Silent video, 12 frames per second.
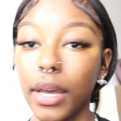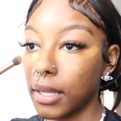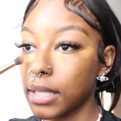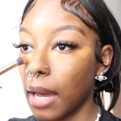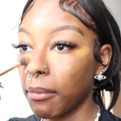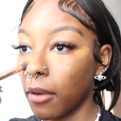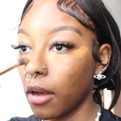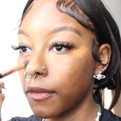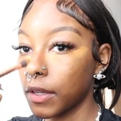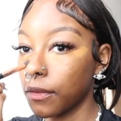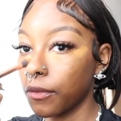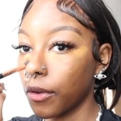And Topgolf
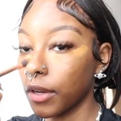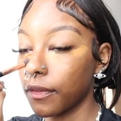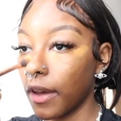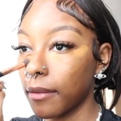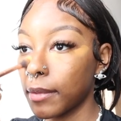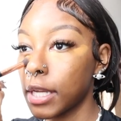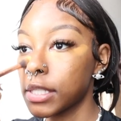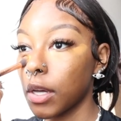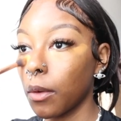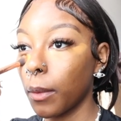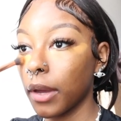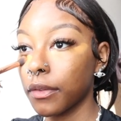is 45 minutes
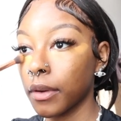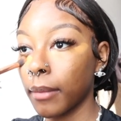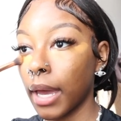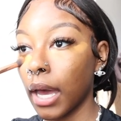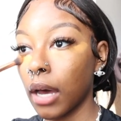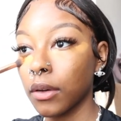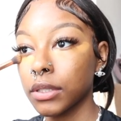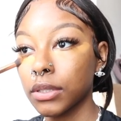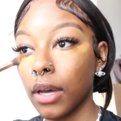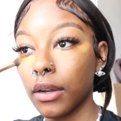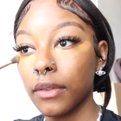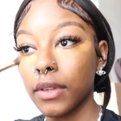away from my house,
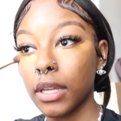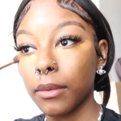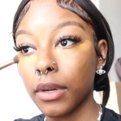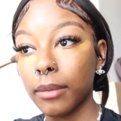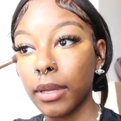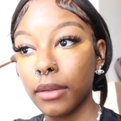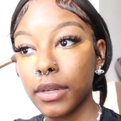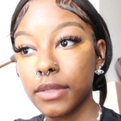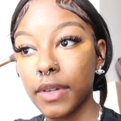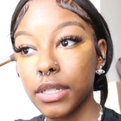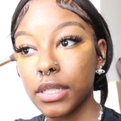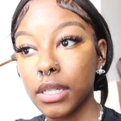so I don't even think we're going to make the
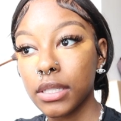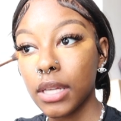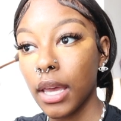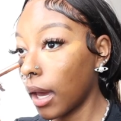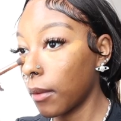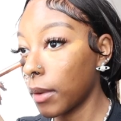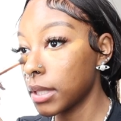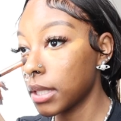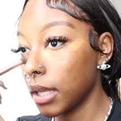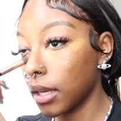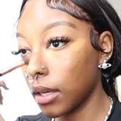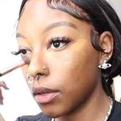reservations. I went
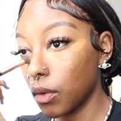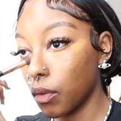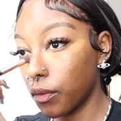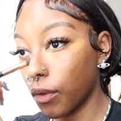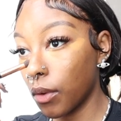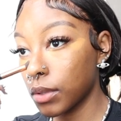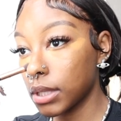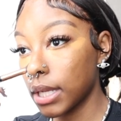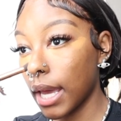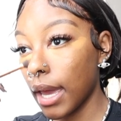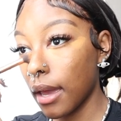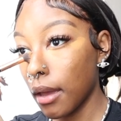to get a new phone
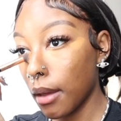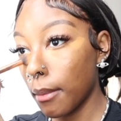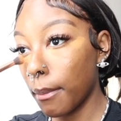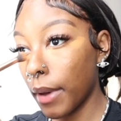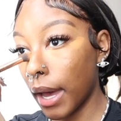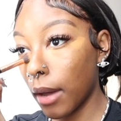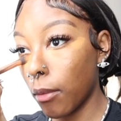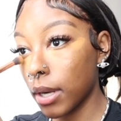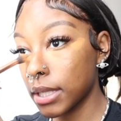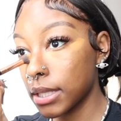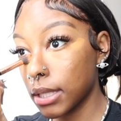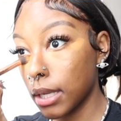today, but I
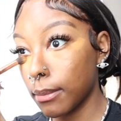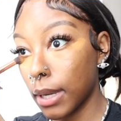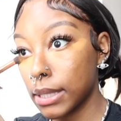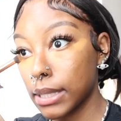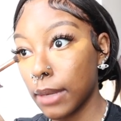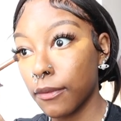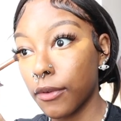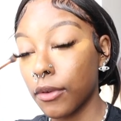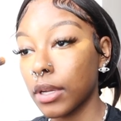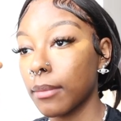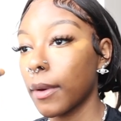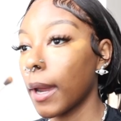wanted to keep my same
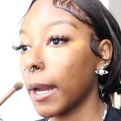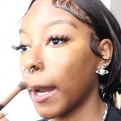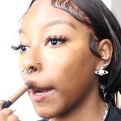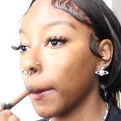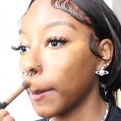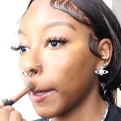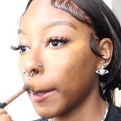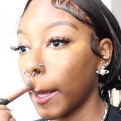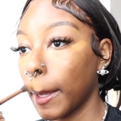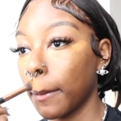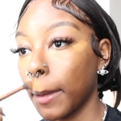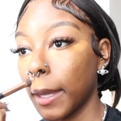phone number and I don't think
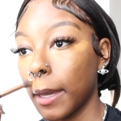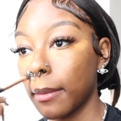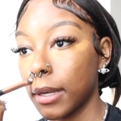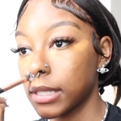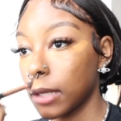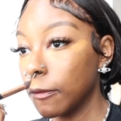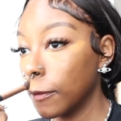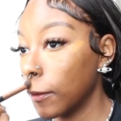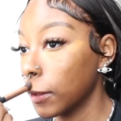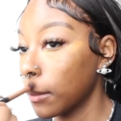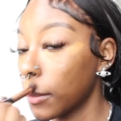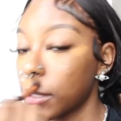they let me keep my same
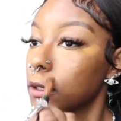phone number.